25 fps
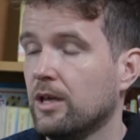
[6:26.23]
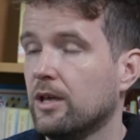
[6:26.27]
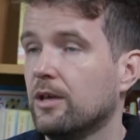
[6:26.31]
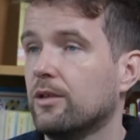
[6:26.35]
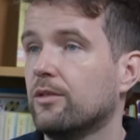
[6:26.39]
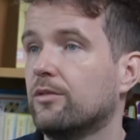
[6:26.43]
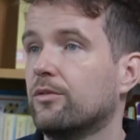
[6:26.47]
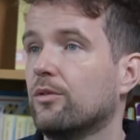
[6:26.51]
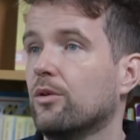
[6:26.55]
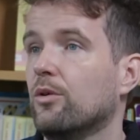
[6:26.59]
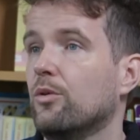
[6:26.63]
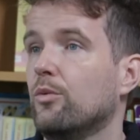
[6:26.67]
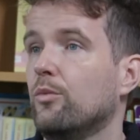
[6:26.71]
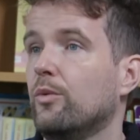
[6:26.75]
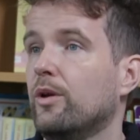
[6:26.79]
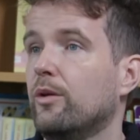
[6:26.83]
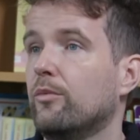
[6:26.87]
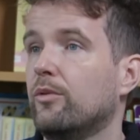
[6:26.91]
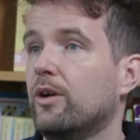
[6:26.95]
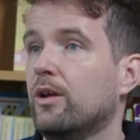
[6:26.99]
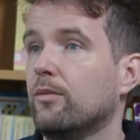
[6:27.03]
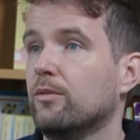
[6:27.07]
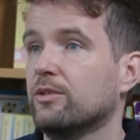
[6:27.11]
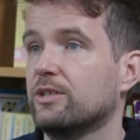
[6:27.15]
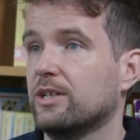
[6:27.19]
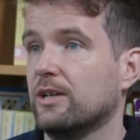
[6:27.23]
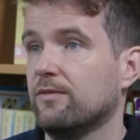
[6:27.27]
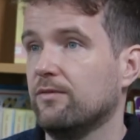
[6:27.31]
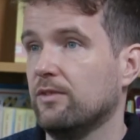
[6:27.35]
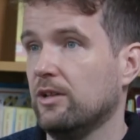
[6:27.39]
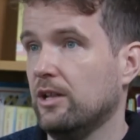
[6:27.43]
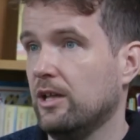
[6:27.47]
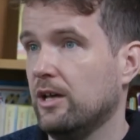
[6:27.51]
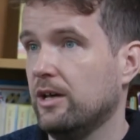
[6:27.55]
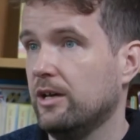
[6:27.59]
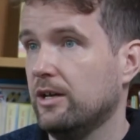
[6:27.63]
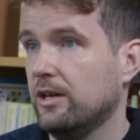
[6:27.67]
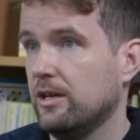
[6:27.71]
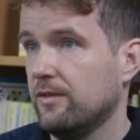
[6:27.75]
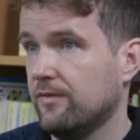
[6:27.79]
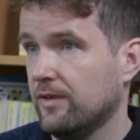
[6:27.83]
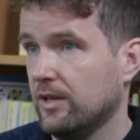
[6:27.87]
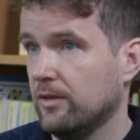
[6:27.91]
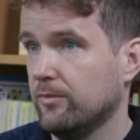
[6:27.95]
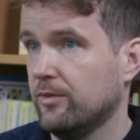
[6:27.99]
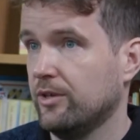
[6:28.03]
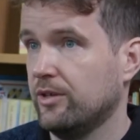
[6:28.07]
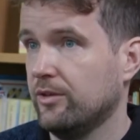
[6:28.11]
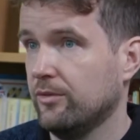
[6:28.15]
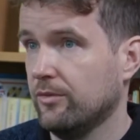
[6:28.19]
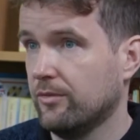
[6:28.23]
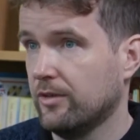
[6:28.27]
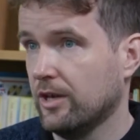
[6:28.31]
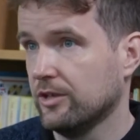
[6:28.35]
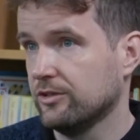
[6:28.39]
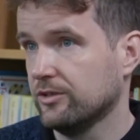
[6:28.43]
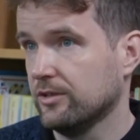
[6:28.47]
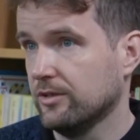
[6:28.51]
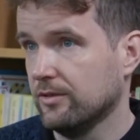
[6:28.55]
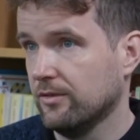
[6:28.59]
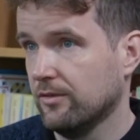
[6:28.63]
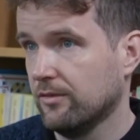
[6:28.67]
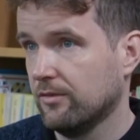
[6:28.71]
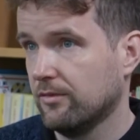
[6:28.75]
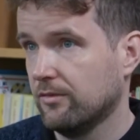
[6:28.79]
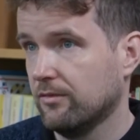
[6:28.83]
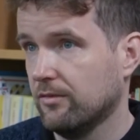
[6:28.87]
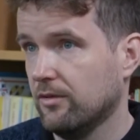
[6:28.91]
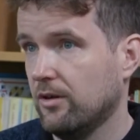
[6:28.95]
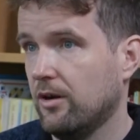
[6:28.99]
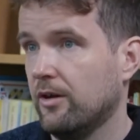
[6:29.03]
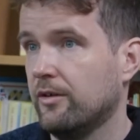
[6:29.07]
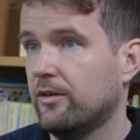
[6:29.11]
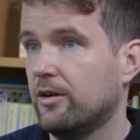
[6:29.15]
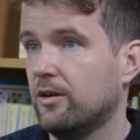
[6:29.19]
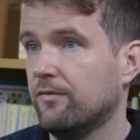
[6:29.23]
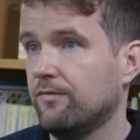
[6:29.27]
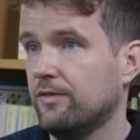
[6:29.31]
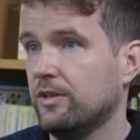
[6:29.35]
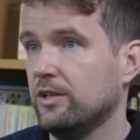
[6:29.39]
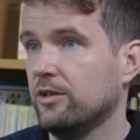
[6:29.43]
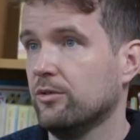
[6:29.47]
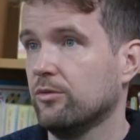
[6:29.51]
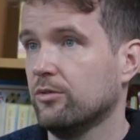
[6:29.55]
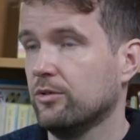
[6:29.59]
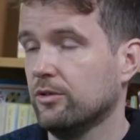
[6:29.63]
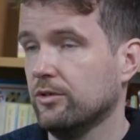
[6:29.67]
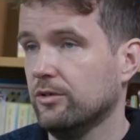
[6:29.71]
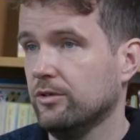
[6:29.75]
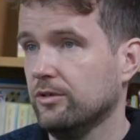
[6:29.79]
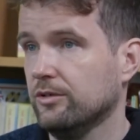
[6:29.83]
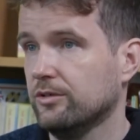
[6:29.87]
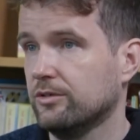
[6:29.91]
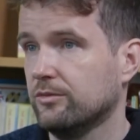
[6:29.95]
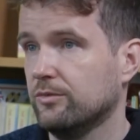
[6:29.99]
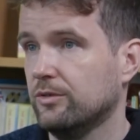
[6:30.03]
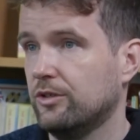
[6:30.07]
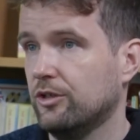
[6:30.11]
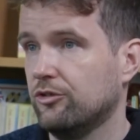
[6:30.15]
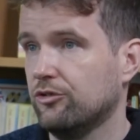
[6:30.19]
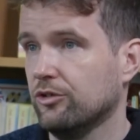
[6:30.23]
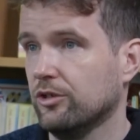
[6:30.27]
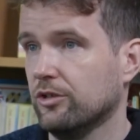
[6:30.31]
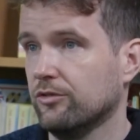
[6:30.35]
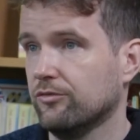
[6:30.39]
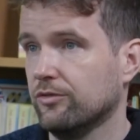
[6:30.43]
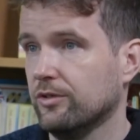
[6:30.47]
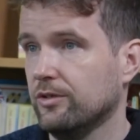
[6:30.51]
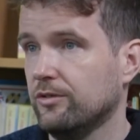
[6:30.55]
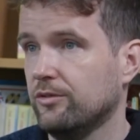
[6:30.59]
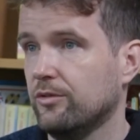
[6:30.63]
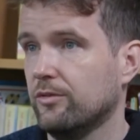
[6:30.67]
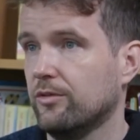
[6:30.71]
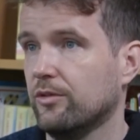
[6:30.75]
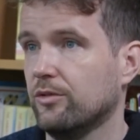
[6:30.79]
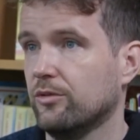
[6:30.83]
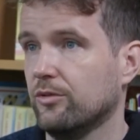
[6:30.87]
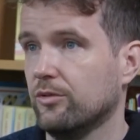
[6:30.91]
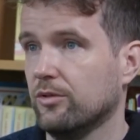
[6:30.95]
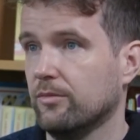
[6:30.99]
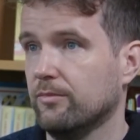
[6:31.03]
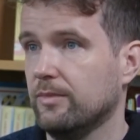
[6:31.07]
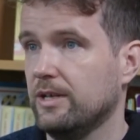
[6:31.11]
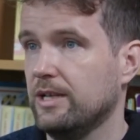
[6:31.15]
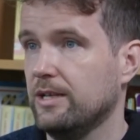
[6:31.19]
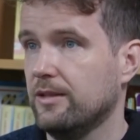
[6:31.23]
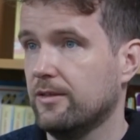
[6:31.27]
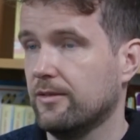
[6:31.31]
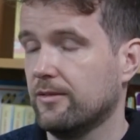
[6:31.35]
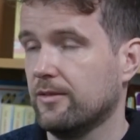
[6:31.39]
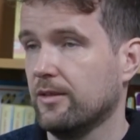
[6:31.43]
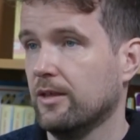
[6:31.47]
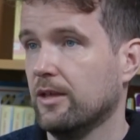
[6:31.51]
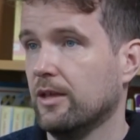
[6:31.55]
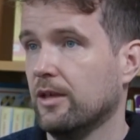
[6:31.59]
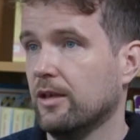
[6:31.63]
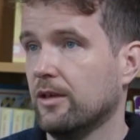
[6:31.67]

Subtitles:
So we were able to have live LbQ sessions on our video calls with the children using Google Meets.